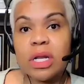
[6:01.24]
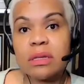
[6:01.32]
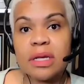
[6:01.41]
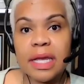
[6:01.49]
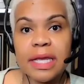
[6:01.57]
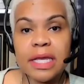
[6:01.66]
look
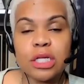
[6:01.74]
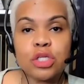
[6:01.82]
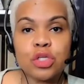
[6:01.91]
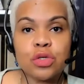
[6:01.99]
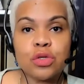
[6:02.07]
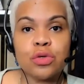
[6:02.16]

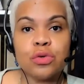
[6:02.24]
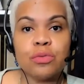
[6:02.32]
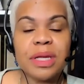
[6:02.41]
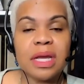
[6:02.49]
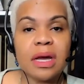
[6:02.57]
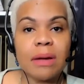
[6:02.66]
into
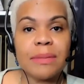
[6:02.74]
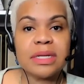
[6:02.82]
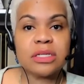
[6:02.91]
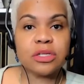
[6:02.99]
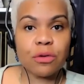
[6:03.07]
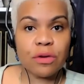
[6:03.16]
becoming
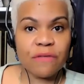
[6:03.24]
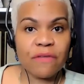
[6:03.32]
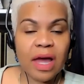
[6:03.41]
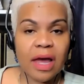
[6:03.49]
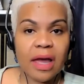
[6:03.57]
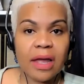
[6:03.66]

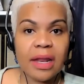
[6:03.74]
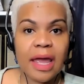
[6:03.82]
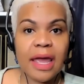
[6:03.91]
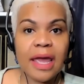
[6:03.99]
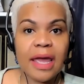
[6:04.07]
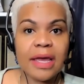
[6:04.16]
certified
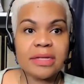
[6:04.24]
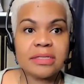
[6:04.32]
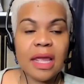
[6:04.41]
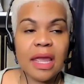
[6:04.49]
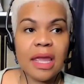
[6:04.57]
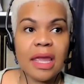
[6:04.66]
as
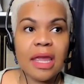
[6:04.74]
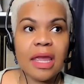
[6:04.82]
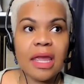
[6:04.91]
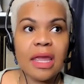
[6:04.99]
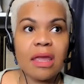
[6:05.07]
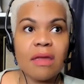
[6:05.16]

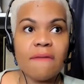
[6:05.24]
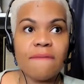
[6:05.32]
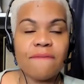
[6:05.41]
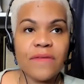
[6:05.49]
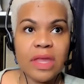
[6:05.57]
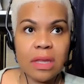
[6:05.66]
a
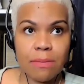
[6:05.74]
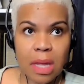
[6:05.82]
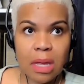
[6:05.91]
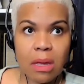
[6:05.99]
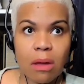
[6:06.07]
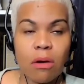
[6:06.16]

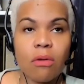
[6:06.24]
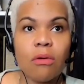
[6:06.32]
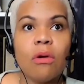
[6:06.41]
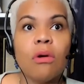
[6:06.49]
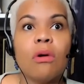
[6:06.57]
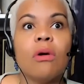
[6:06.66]
female
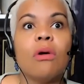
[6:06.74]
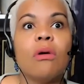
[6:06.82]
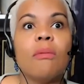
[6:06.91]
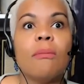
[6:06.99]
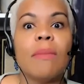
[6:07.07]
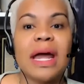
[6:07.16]

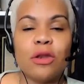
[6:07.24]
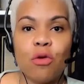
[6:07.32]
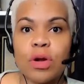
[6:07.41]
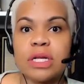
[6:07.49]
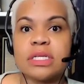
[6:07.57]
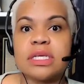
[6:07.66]

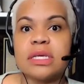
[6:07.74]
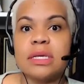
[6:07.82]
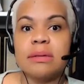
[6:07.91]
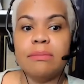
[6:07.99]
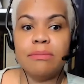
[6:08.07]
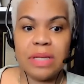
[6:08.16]
minority
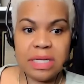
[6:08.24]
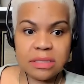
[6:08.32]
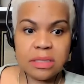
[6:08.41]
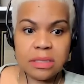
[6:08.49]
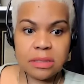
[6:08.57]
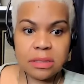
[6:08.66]

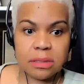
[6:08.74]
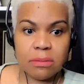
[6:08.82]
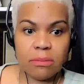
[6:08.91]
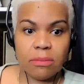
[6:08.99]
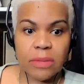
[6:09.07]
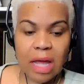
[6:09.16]
business.
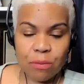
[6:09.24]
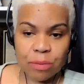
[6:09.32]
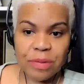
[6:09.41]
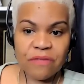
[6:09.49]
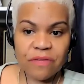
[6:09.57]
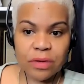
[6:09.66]
That would
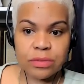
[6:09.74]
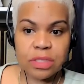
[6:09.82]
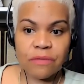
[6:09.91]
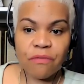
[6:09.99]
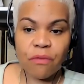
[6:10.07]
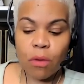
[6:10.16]
be first
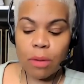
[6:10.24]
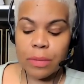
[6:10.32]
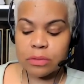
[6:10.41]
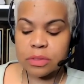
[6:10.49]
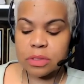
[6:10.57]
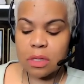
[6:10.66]
and
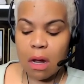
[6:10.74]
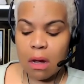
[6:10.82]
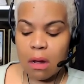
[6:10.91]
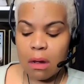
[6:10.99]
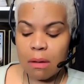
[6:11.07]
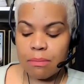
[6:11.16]
foremost.
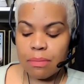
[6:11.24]
Um,